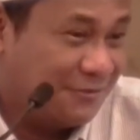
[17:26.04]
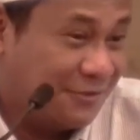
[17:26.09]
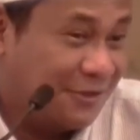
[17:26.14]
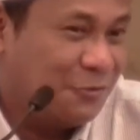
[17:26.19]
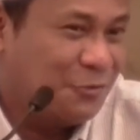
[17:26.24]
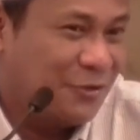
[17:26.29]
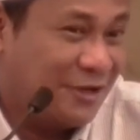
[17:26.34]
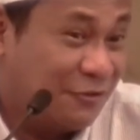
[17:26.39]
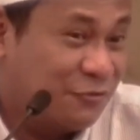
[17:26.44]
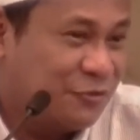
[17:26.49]

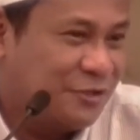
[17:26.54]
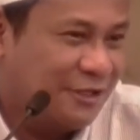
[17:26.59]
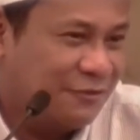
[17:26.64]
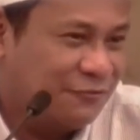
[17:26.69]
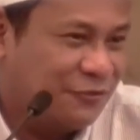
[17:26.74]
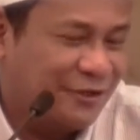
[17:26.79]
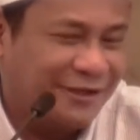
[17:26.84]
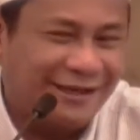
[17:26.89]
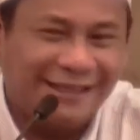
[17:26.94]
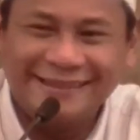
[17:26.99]
Right, what have you
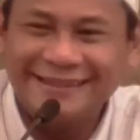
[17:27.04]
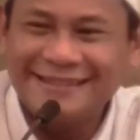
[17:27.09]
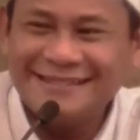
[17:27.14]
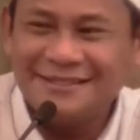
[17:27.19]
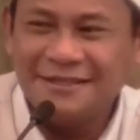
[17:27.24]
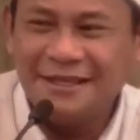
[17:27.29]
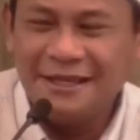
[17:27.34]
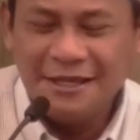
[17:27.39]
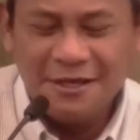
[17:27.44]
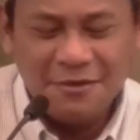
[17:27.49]
done for it? And
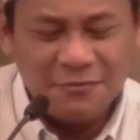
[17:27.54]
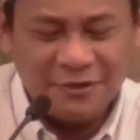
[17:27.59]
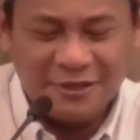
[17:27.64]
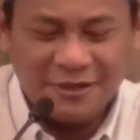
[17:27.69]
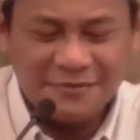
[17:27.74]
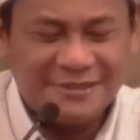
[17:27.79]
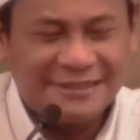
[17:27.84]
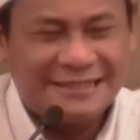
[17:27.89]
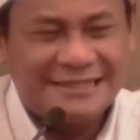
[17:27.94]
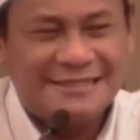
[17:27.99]
this
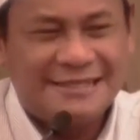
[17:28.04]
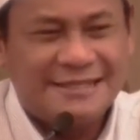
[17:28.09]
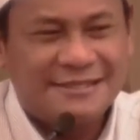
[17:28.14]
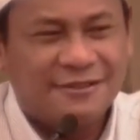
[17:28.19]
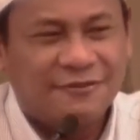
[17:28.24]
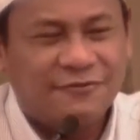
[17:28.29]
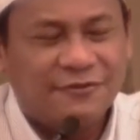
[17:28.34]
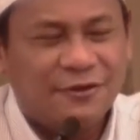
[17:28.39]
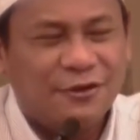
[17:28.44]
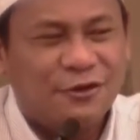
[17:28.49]
becomes the
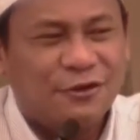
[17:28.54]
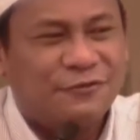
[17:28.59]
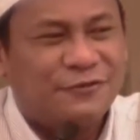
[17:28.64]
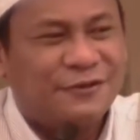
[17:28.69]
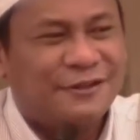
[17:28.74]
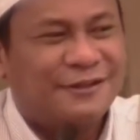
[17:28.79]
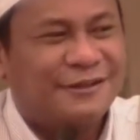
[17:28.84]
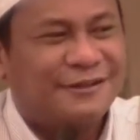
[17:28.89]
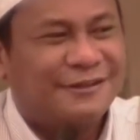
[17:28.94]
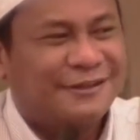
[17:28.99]
disease of a lot
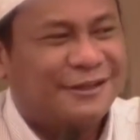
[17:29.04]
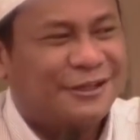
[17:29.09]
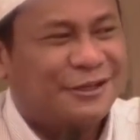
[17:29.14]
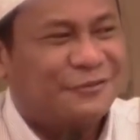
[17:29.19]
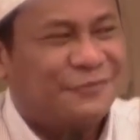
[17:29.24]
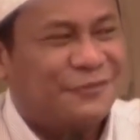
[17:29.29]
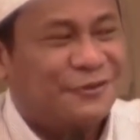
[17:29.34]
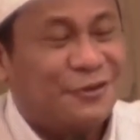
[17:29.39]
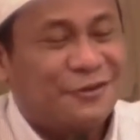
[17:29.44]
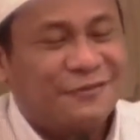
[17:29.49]

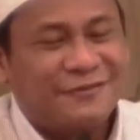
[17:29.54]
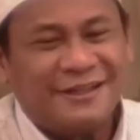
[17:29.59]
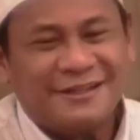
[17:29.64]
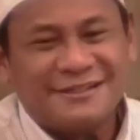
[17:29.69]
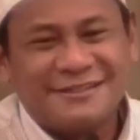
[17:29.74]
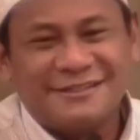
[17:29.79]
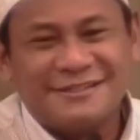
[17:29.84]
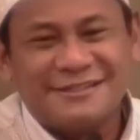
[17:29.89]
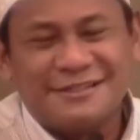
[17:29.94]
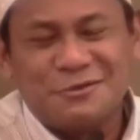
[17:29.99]
of
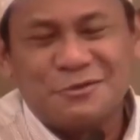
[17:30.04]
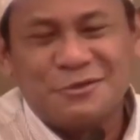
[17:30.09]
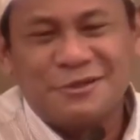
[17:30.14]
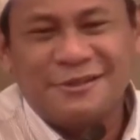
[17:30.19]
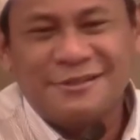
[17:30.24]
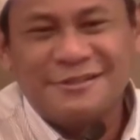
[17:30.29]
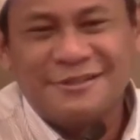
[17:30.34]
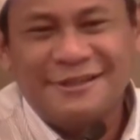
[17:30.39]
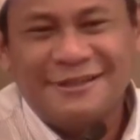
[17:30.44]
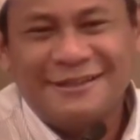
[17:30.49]
youngsters
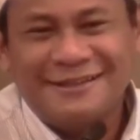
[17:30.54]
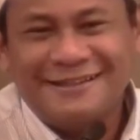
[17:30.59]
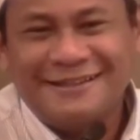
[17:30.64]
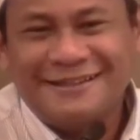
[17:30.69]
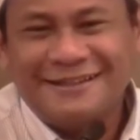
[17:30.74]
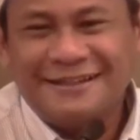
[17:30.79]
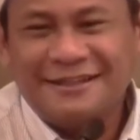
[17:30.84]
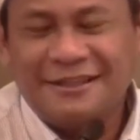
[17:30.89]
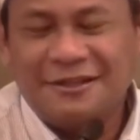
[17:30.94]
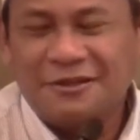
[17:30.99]
nowadays.
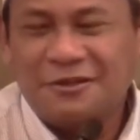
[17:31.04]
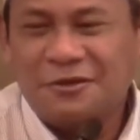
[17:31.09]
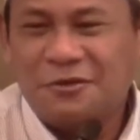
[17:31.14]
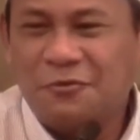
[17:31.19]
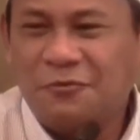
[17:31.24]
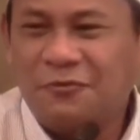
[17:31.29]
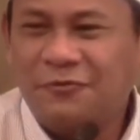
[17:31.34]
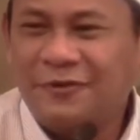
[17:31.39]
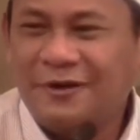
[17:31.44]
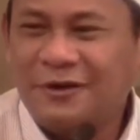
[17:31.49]
Like
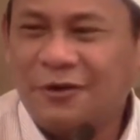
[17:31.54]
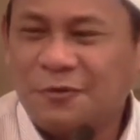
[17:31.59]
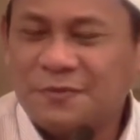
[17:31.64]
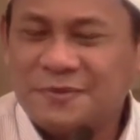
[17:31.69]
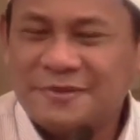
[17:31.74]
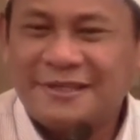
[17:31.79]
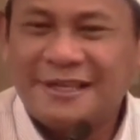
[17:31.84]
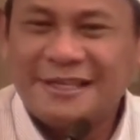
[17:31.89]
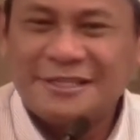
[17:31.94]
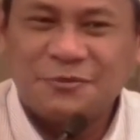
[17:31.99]
very
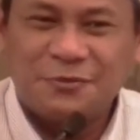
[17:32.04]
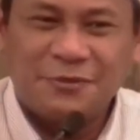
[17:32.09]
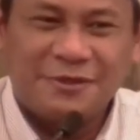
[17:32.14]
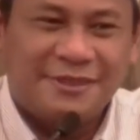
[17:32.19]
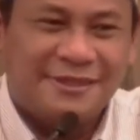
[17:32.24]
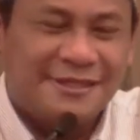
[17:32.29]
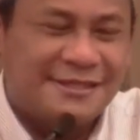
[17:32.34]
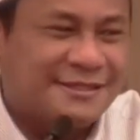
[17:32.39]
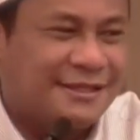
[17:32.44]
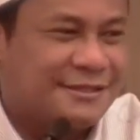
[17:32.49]
obsessed
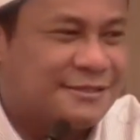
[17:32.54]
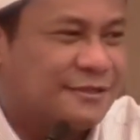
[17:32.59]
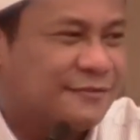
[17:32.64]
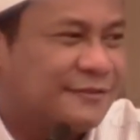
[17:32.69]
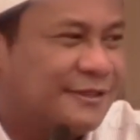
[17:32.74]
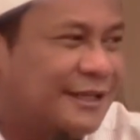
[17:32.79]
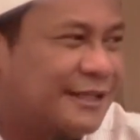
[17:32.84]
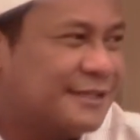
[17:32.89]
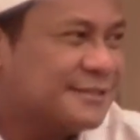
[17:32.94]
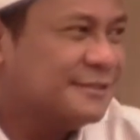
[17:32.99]
with these signs
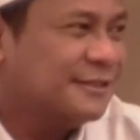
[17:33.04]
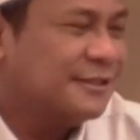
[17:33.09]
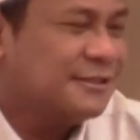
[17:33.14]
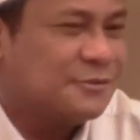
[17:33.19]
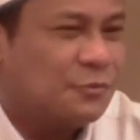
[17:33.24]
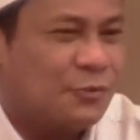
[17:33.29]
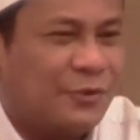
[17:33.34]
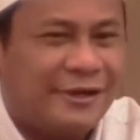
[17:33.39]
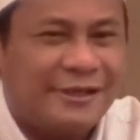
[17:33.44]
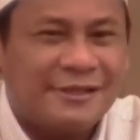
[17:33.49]
of the last
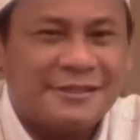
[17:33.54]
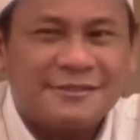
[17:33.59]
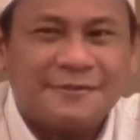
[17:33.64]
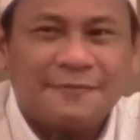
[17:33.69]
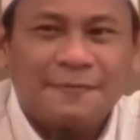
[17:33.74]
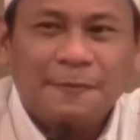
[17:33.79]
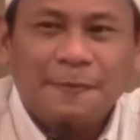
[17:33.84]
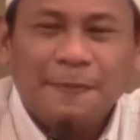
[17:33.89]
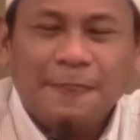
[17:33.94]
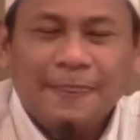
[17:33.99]
days.
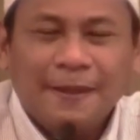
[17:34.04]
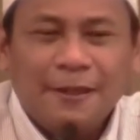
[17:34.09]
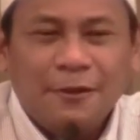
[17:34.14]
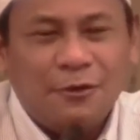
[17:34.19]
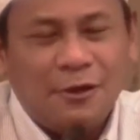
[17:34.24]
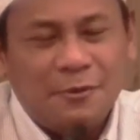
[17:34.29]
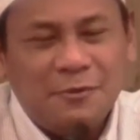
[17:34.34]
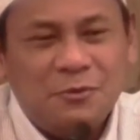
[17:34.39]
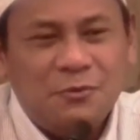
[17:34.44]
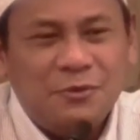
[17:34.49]
Whereas,
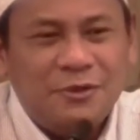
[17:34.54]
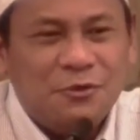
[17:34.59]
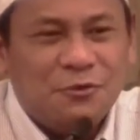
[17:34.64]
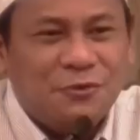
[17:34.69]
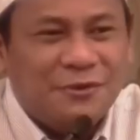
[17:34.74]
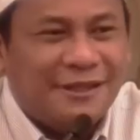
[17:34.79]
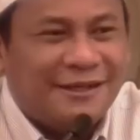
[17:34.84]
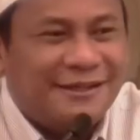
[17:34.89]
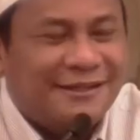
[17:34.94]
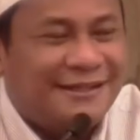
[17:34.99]
you know, I mean, we
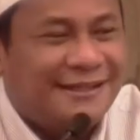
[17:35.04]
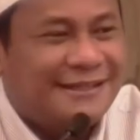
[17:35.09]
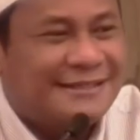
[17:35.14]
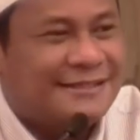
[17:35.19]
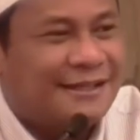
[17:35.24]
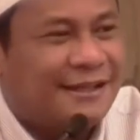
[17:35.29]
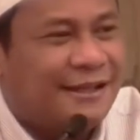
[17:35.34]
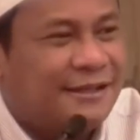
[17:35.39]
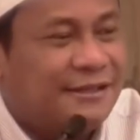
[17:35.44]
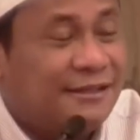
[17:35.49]
know that the
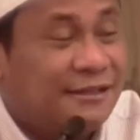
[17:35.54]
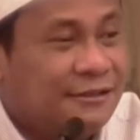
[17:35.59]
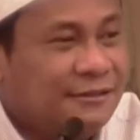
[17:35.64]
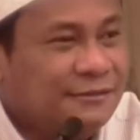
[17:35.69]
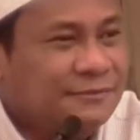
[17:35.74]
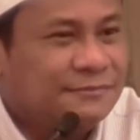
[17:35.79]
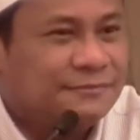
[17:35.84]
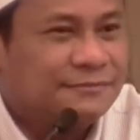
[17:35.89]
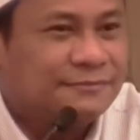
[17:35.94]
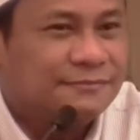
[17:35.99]
days are near,